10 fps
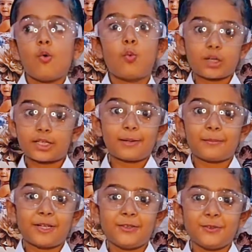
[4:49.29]
water
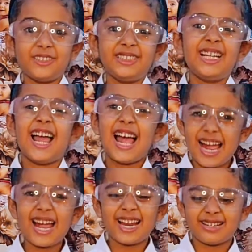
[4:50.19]
balloon
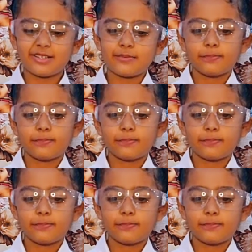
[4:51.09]
and